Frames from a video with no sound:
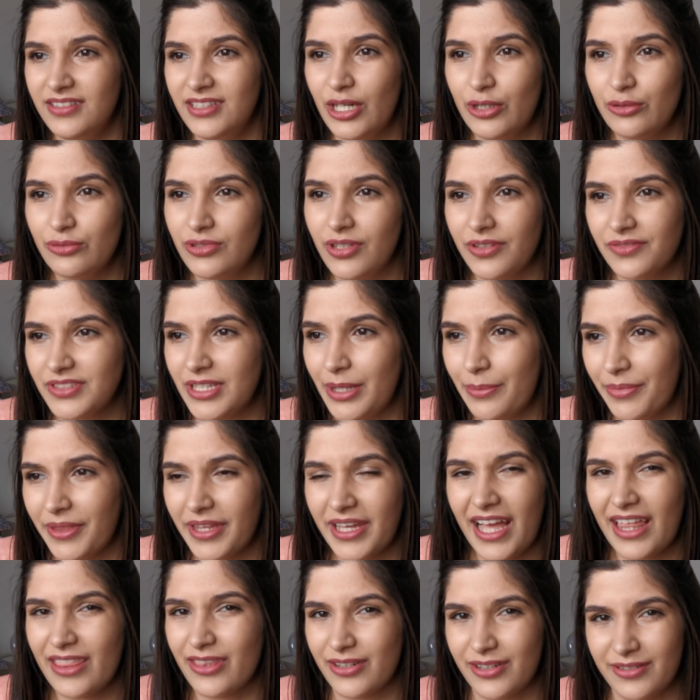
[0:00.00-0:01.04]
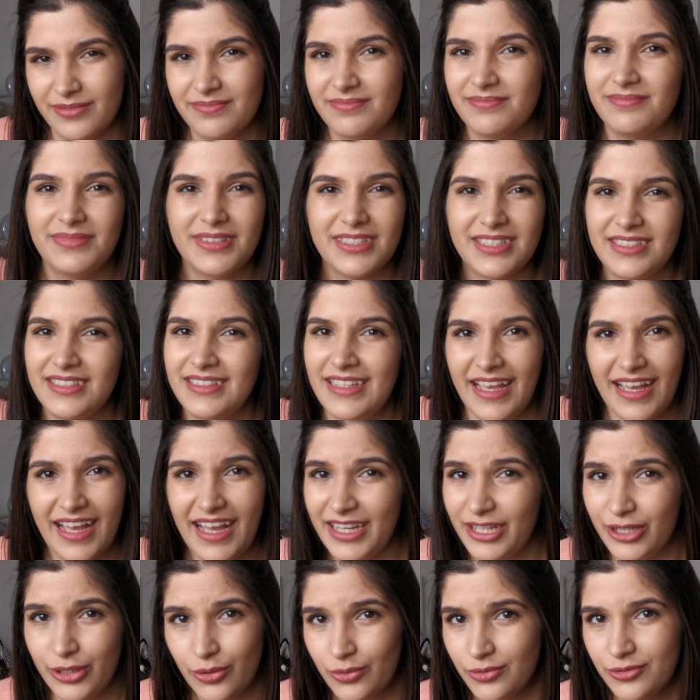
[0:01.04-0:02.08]
note of something. I don't know. But yeah,
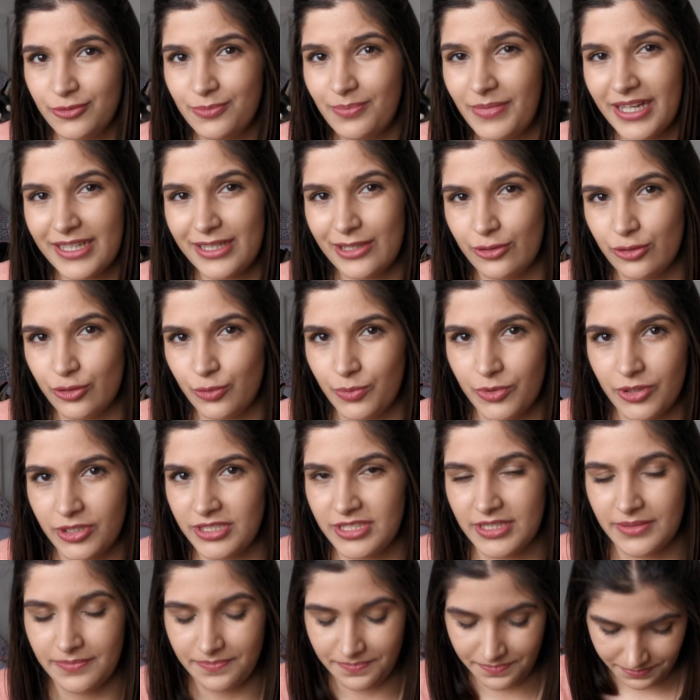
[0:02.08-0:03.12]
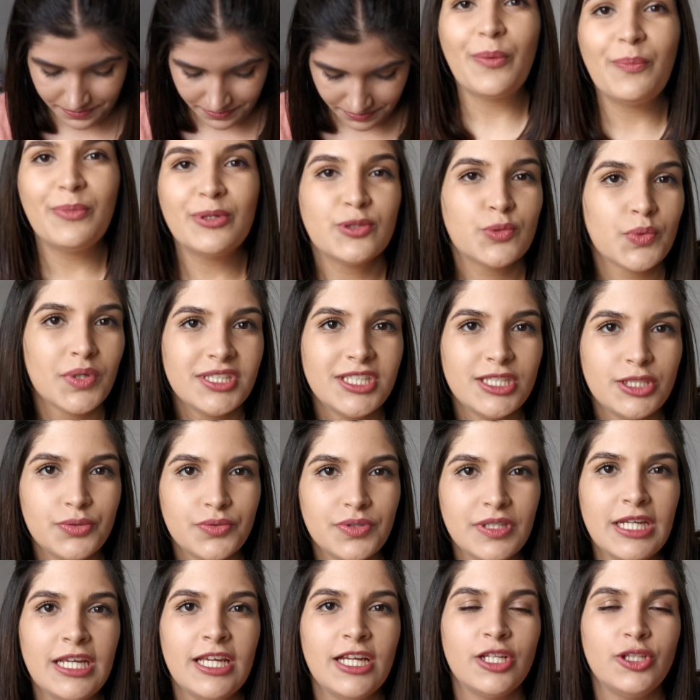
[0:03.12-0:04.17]
I don't buy notebooks. Number
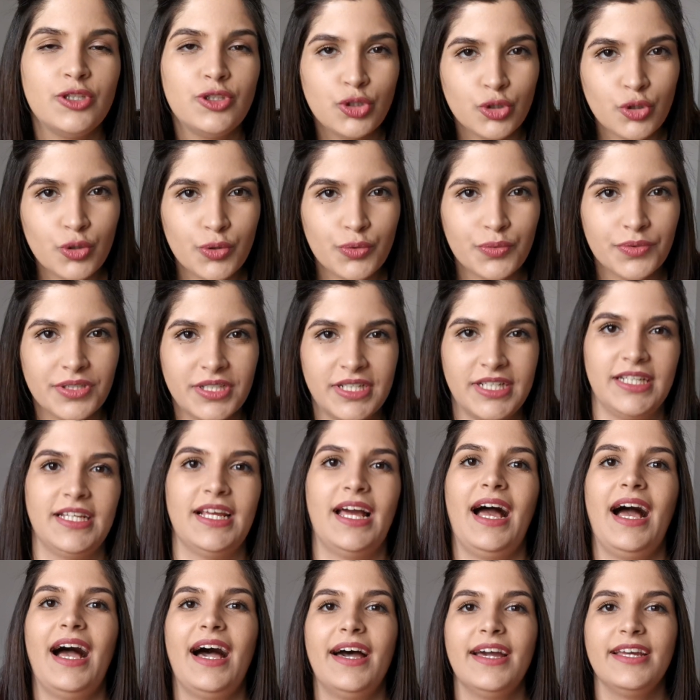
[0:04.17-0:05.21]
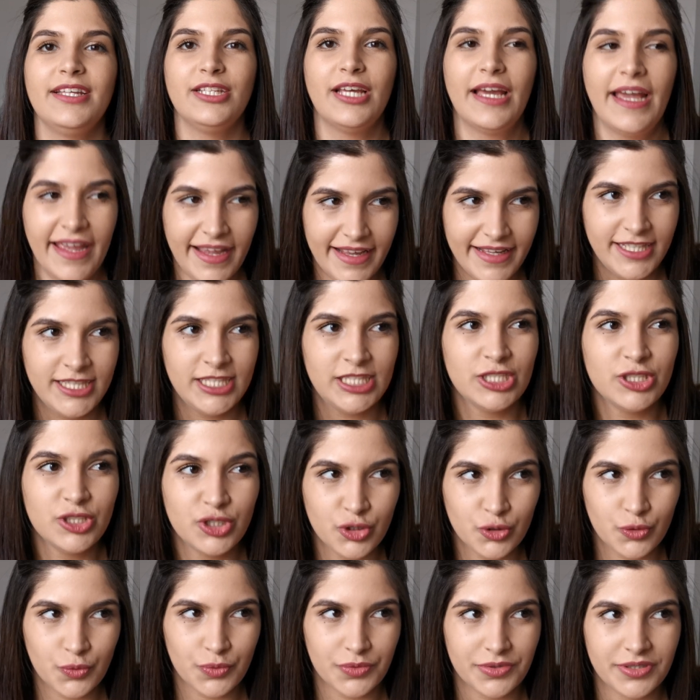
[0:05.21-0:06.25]
23, jewelry. I hate
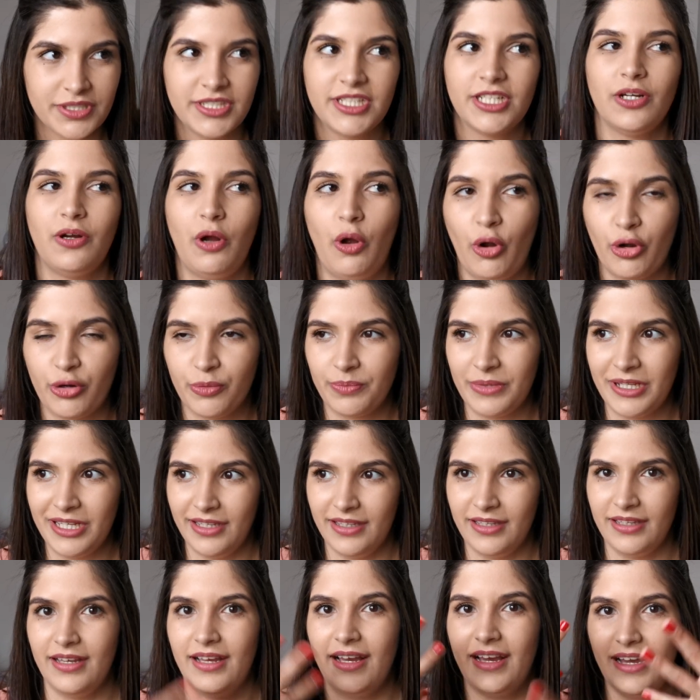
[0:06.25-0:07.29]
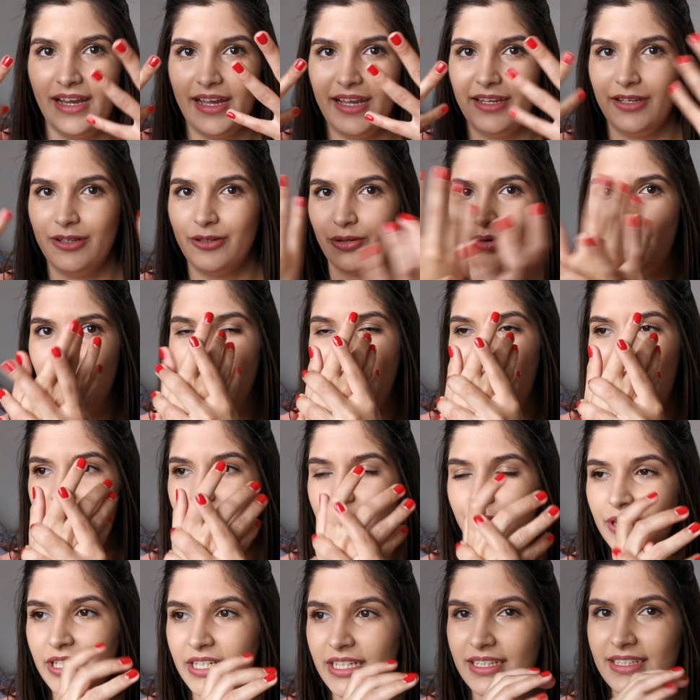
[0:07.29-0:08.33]
jewelry on me. I don't
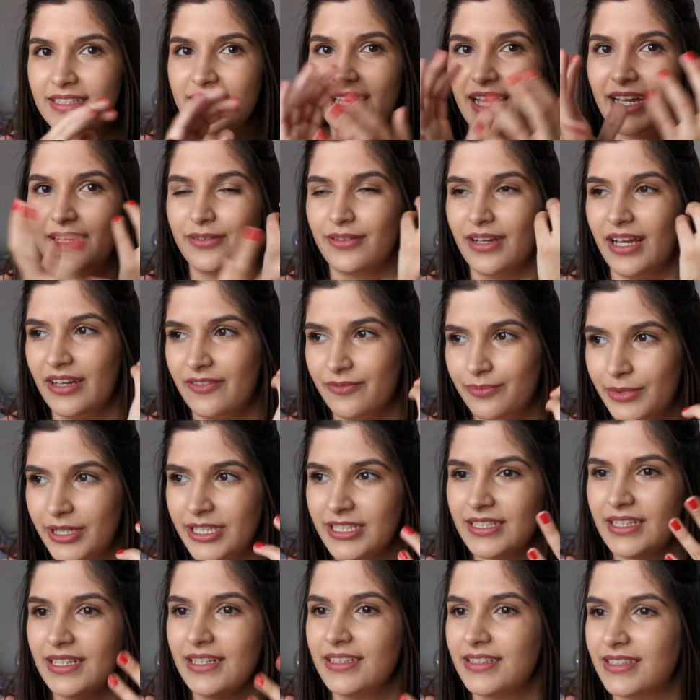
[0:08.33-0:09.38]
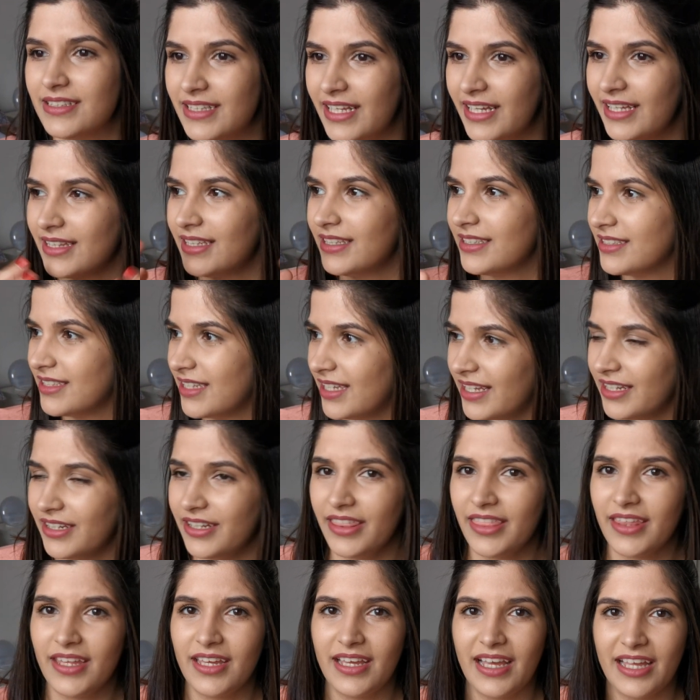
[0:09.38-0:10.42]
have rings, I don't have bracelets, necklace,
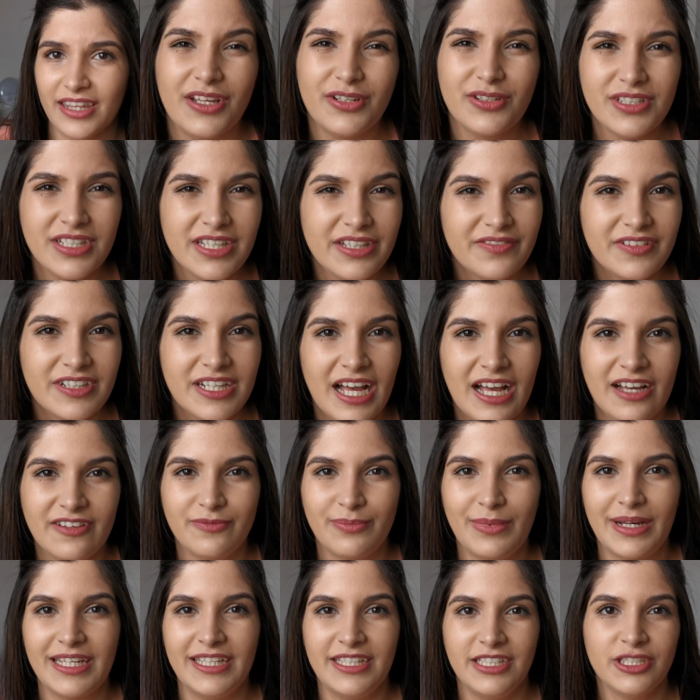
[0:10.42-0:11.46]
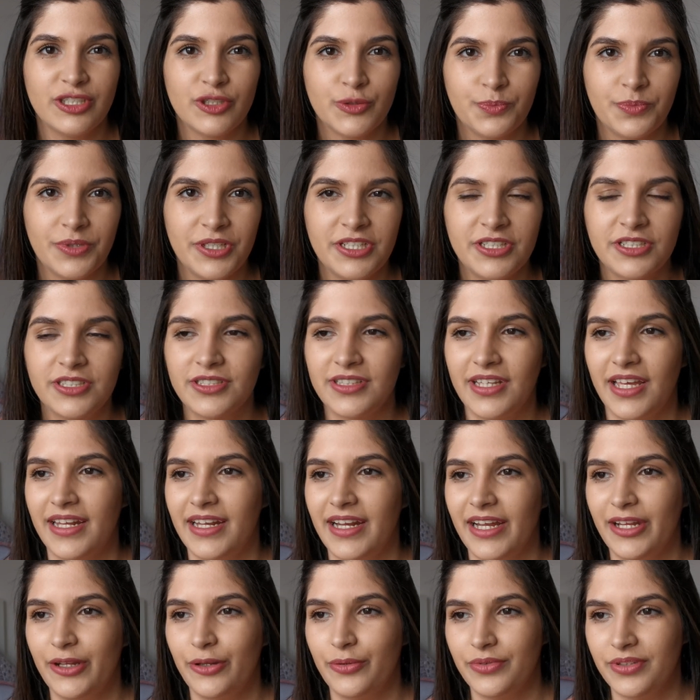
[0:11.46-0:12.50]
anything. I don't even have my ears pierced
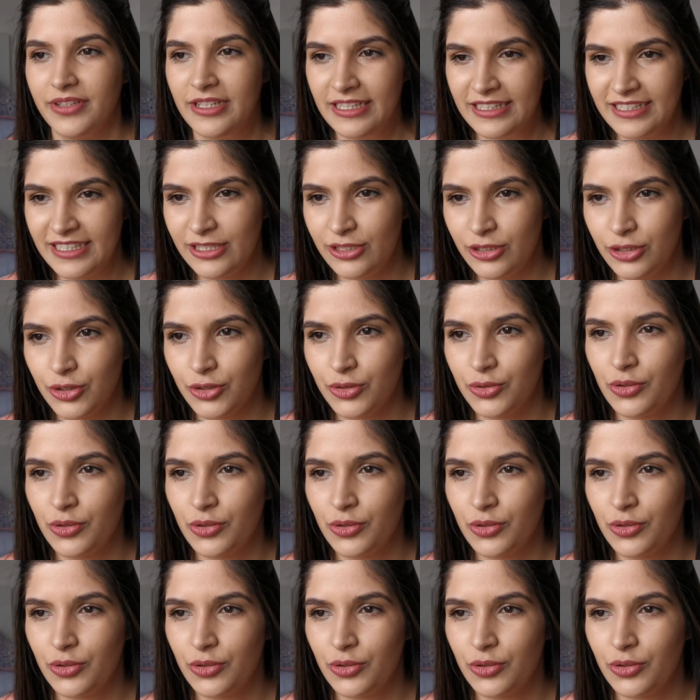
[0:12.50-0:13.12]
and I don't intend